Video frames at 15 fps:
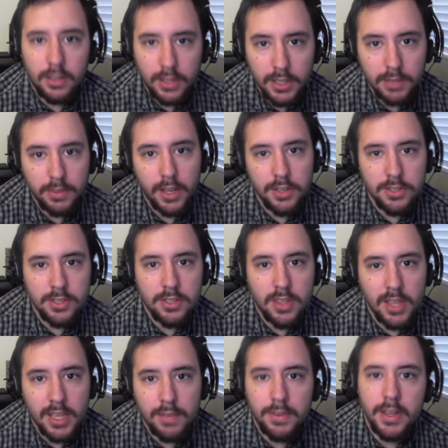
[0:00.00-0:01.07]
League of Legends,
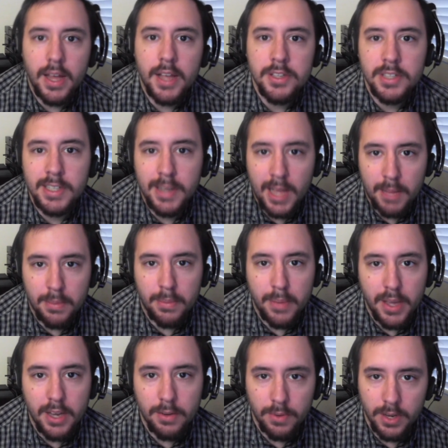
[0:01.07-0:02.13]
think of it as an
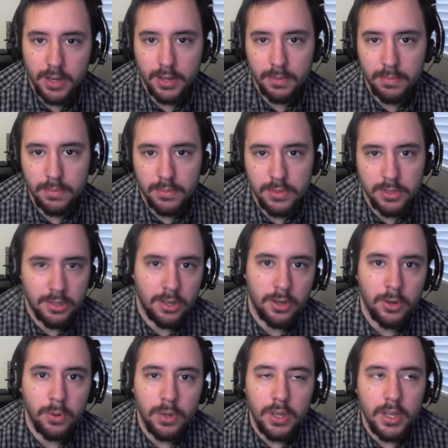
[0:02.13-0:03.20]
MMA arena.
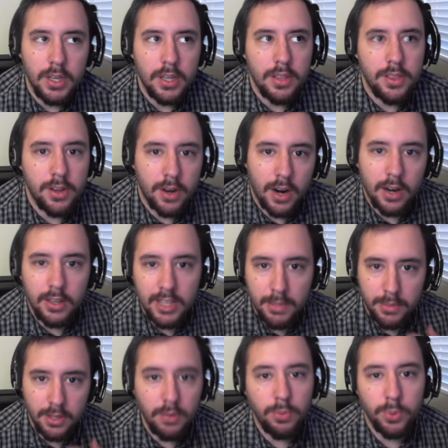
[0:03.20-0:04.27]
So there are
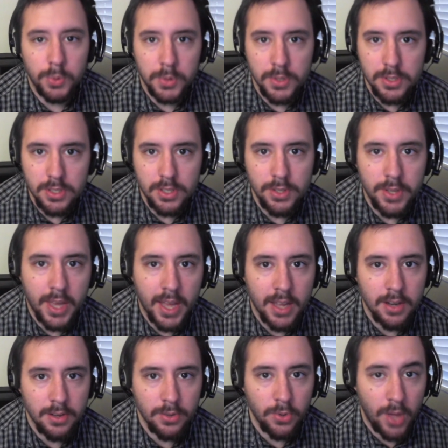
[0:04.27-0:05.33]
limited rules. You
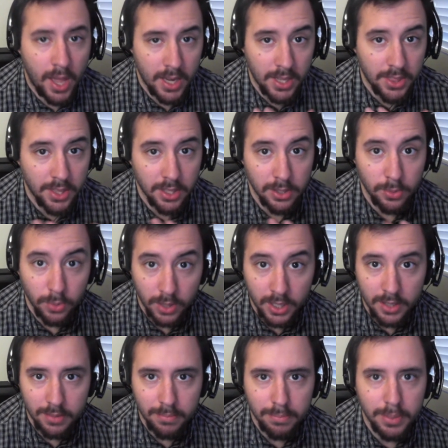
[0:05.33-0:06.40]
can't do anything you
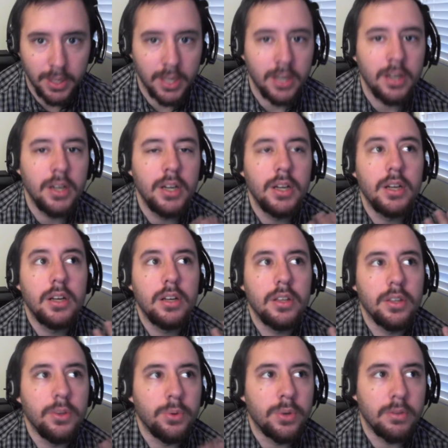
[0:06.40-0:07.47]
want, but
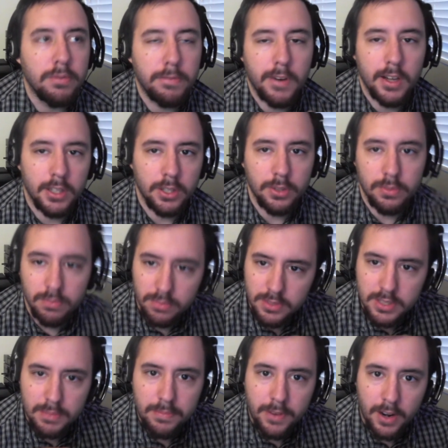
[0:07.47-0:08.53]
you can follow
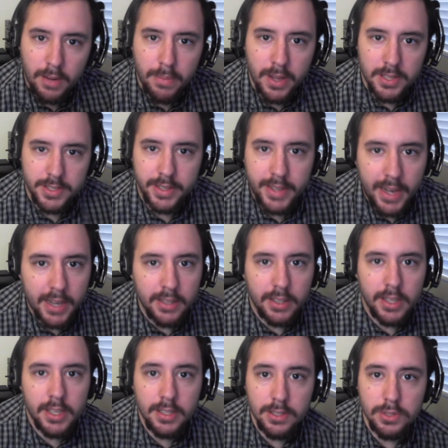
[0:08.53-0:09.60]
some very basic
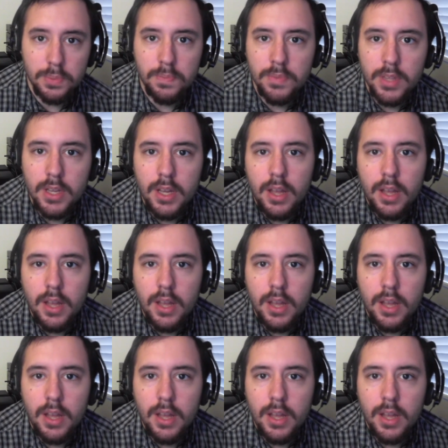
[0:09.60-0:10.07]
guidelines.